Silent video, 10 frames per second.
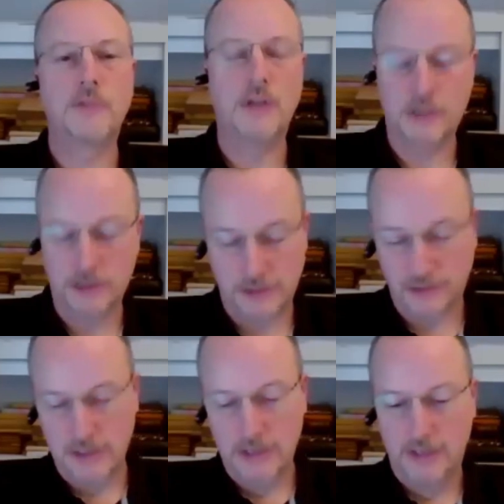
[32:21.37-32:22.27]
Excellent.
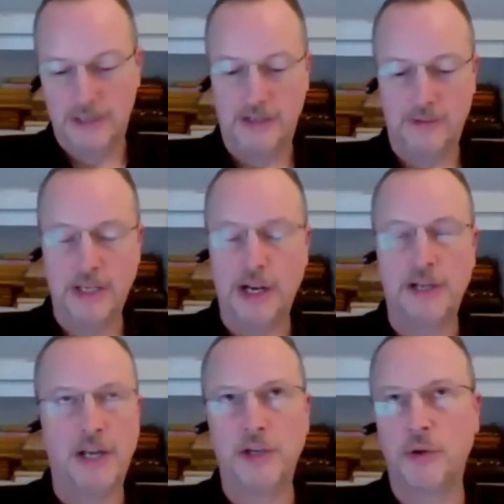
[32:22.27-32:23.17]
Um, and I,
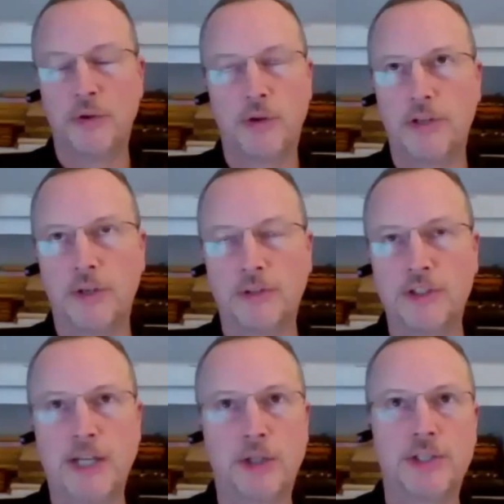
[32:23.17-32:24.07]
I, know there are
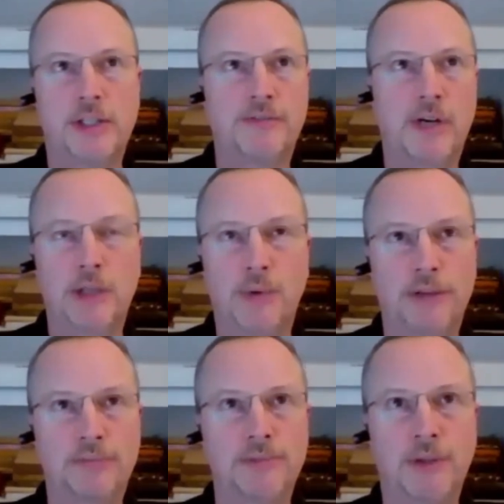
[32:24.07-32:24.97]
channels that I'll follow
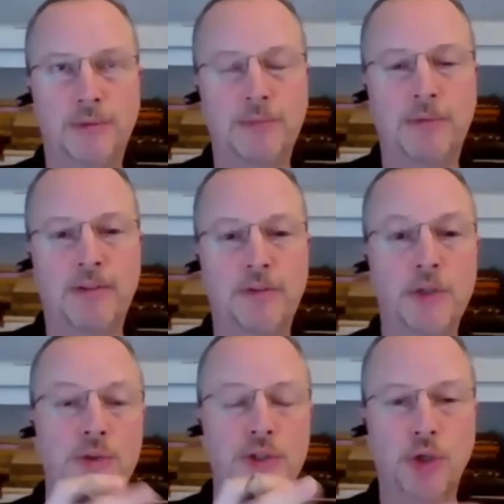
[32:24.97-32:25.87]
on like
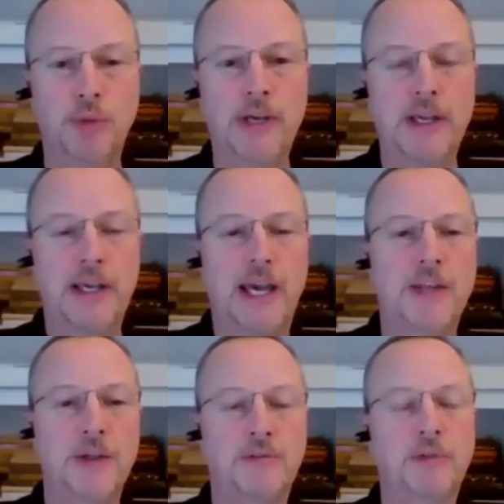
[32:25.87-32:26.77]
YouTube
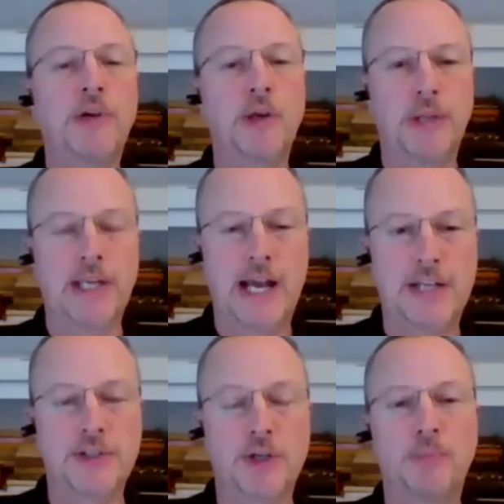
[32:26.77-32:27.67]
and that are frequently
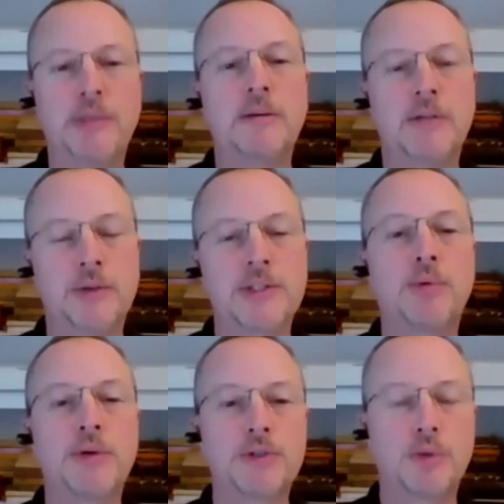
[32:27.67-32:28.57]
asked, you know, be a, you know,
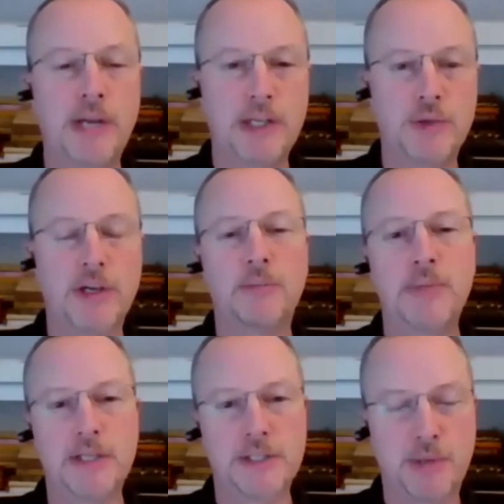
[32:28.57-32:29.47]
support us through Patreon,
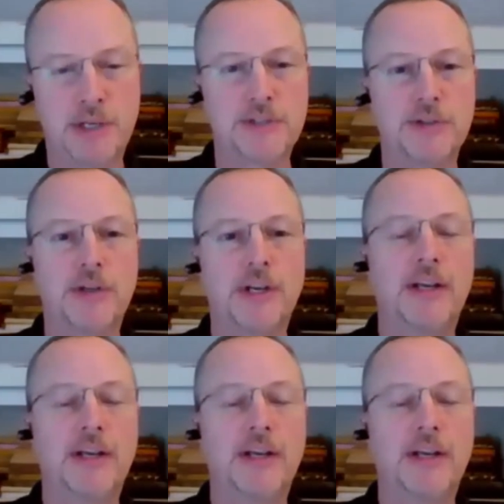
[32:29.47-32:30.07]
be a sponsor.